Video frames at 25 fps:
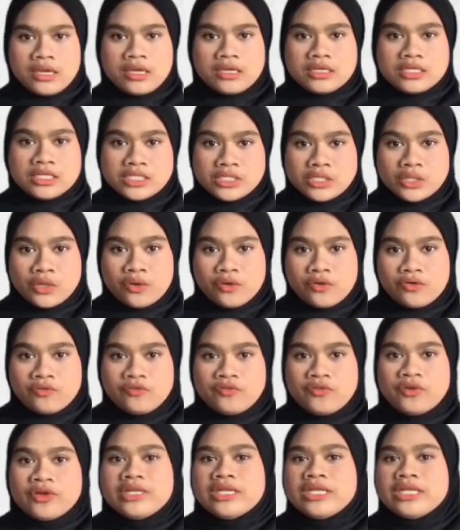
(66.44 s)
So,
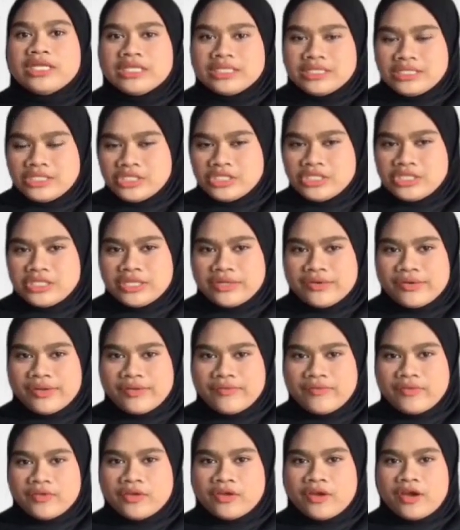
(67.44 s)
for the literature
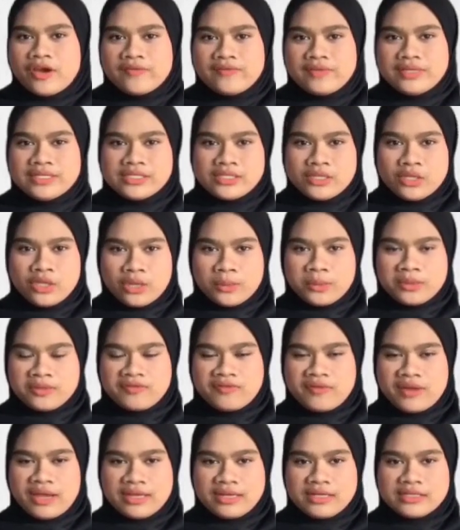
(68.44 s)
review of this global
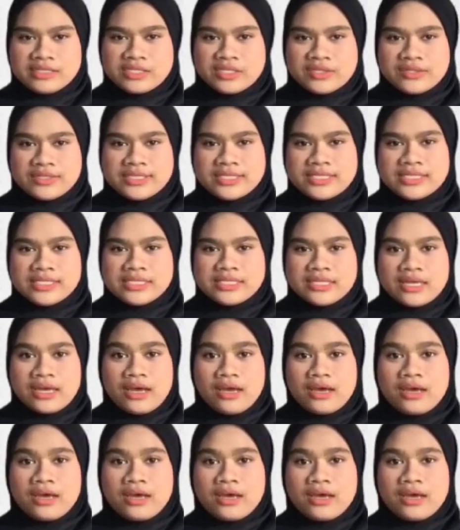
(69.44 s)
finance crisis